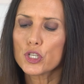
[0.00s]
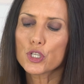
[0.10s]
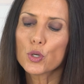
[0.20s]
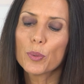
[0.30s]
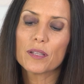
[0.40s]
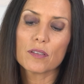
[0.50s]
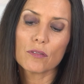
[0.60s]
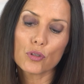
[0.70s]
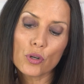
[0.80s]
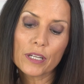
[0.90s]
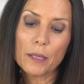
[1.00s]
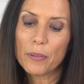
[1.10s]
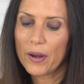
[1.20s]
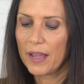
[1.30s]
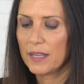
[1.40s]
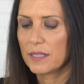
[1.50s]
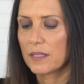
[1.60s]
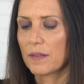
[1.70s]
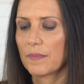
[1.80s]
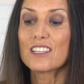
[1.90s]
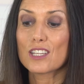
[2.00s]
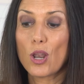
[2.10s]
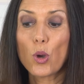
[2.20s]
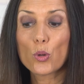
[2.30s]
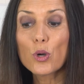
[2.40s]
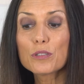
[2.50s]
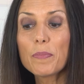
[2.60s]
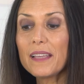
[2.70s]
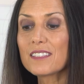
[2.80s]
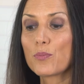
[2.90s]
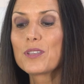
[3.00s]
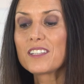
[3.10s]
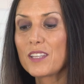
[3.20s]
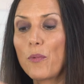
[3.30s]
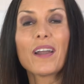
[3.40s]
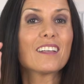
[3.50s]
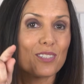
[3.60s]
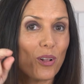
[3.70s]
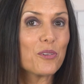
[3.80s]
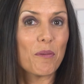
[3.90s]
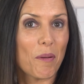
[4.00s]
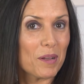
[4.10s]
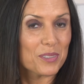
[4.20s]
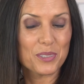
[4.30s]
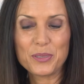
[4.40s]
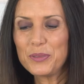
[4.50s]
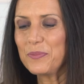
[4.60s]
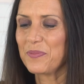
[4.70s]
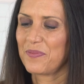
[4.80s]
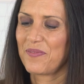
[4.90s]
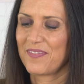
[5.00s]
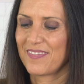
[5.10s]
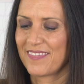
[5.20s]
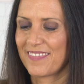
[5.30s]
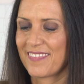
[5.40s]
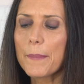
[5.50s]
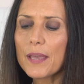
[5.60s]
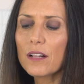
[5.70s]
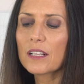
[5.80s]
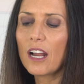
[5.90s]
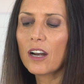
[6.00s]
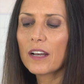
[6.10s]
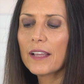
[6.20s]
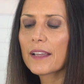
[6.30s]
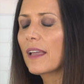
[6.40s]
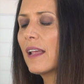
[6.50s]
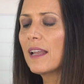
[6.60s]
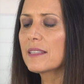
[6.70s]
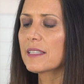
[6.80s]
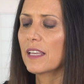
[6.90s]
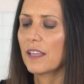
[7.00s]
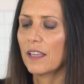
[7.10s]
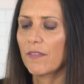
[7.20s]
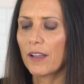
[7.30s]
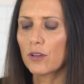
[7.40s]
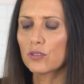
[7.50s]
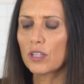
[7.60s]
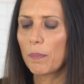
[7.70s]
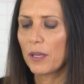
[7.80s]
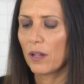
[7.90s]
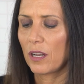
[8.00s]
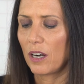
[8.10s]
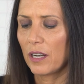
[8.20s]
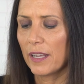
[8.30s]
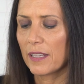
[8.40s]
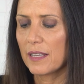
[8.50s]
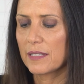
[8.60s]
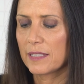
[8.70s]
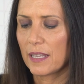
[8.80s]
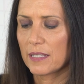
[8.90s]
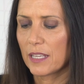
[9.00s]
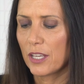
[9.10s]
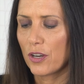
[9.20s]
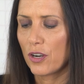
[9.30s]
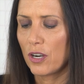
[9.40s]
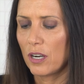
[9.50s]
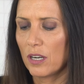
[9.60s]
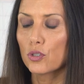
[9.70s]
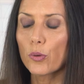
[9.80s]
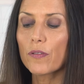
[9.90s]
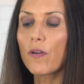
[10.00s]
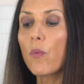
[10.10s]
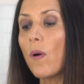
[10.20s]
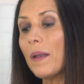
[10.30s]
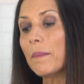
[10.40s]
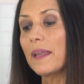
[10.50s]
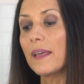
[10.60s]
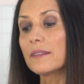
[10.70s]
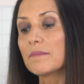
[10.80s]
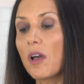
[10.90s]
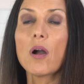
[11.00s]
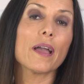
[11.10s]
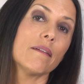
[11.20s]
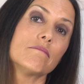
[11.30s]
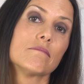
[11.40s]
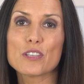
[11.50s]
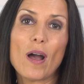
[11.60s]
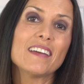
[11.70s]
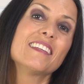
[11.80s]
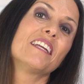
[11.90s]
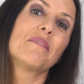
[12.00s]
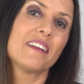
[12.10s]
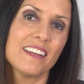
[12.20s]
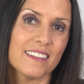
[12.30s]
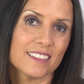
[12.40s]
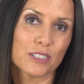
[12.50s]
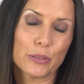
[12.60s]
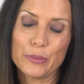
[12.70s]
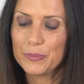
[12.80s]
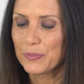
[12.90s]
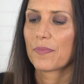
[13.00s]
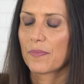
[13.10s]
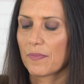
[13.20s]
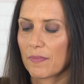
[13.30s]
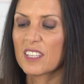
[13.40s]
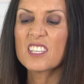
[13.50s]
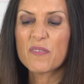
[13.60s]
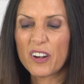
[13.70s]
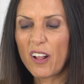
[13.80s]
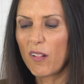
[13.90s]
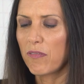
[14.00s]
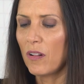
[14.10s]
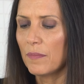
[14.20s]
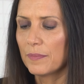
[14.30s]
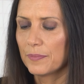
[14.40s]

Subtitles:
sous vide turkey breast, slow cooked beets, which is the one I told you I'm about to do. Peeled garlic, and let's see, if I go to the peeled garlic, it says here, do it for 1 minute. Okay, so I didn't even need the 2. This is very helpful.